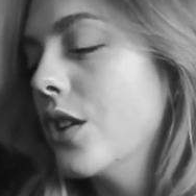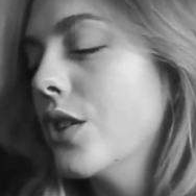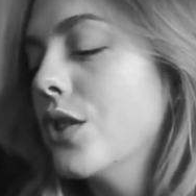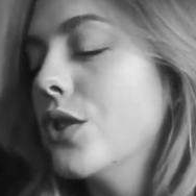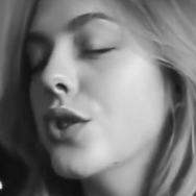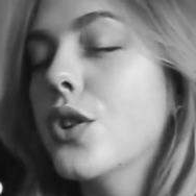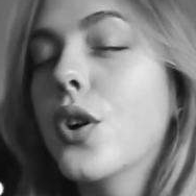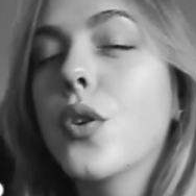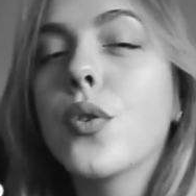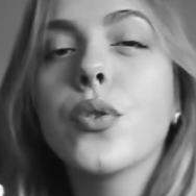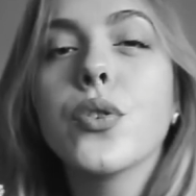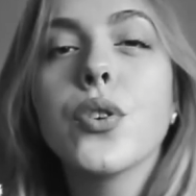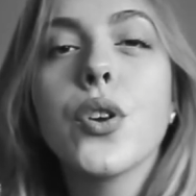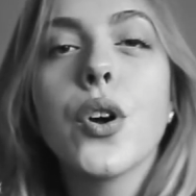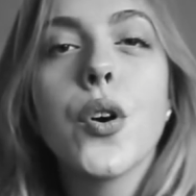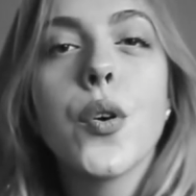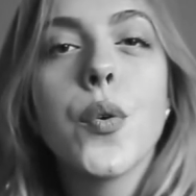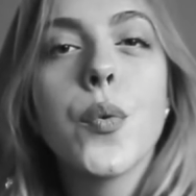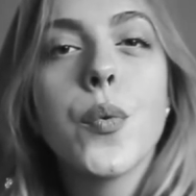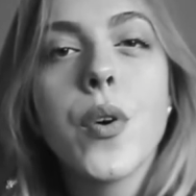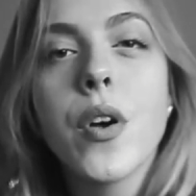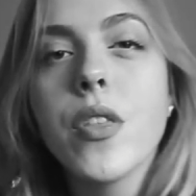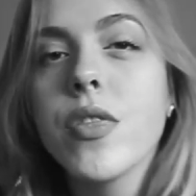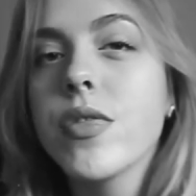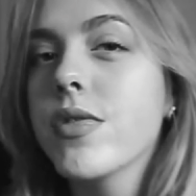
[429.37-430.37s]
Don't know
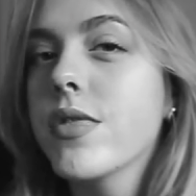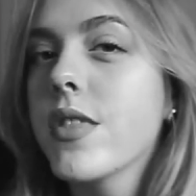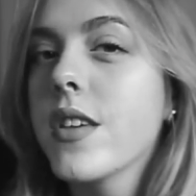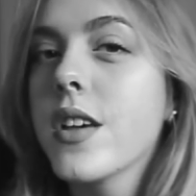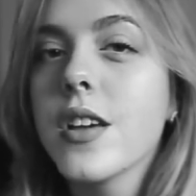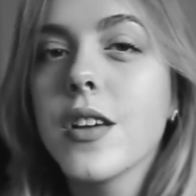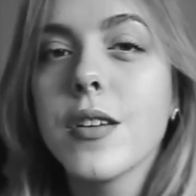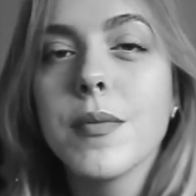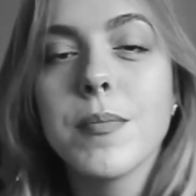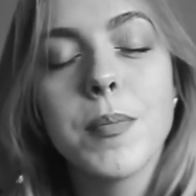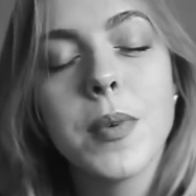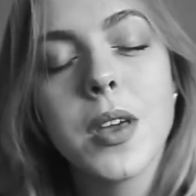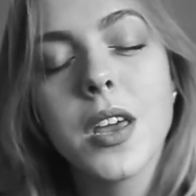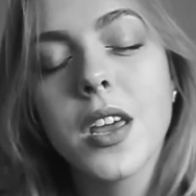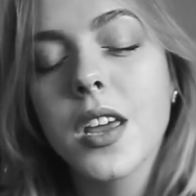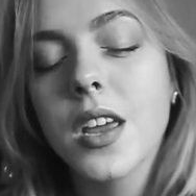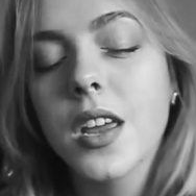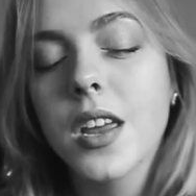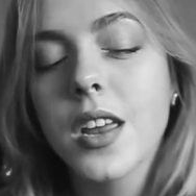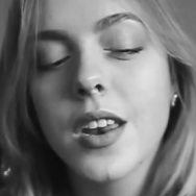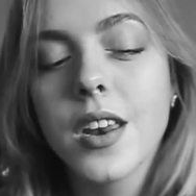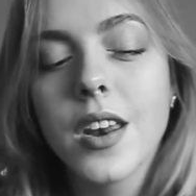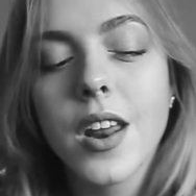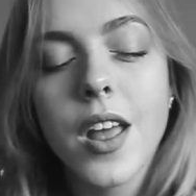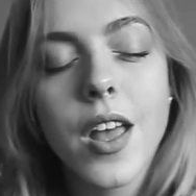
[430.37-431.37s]
what they
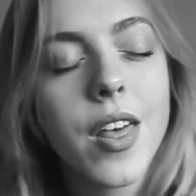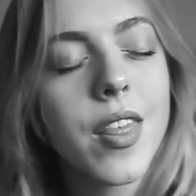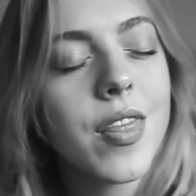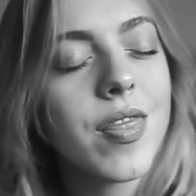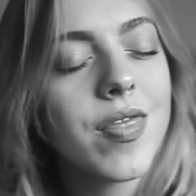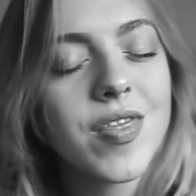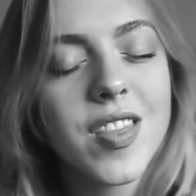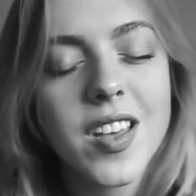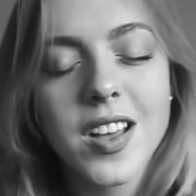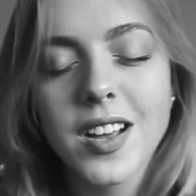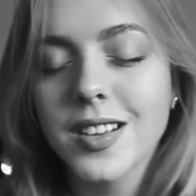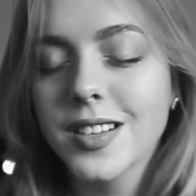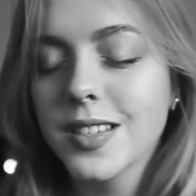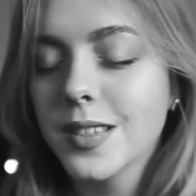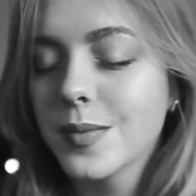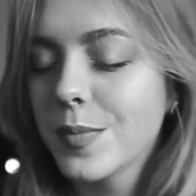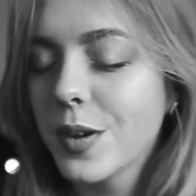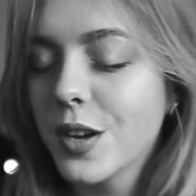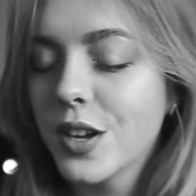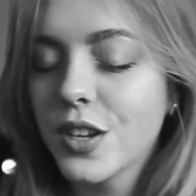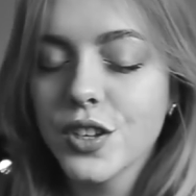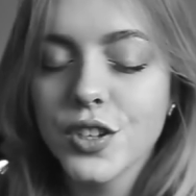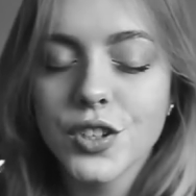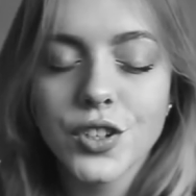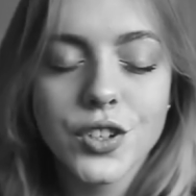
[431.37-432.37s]
mean. They're
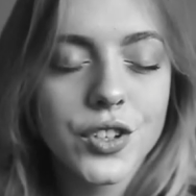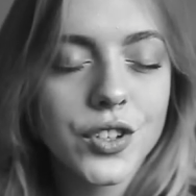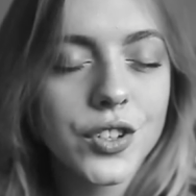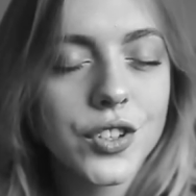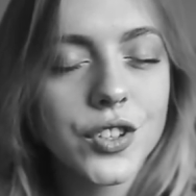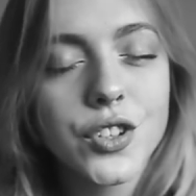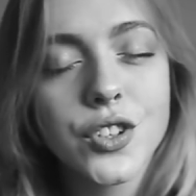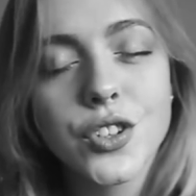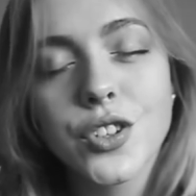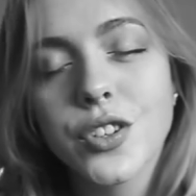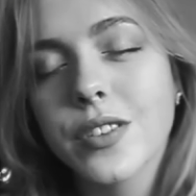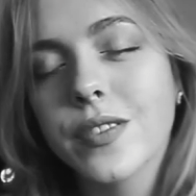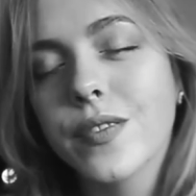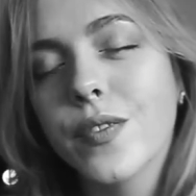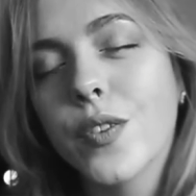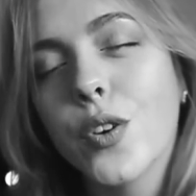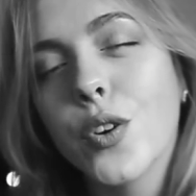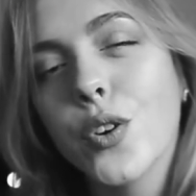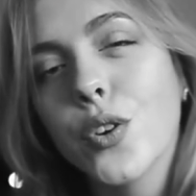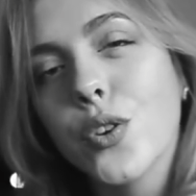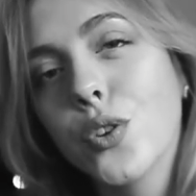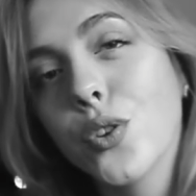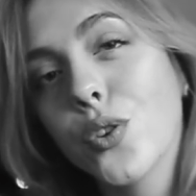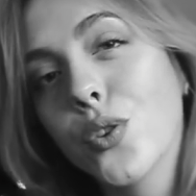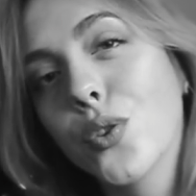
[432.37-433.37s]
special just
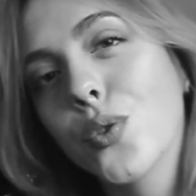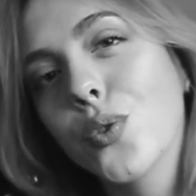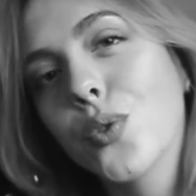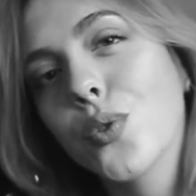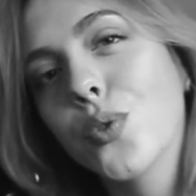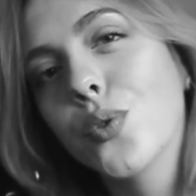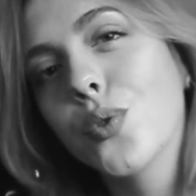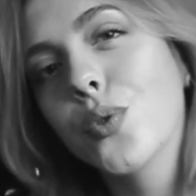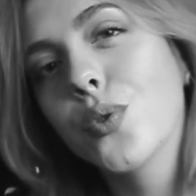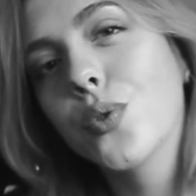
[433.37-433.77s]
for you.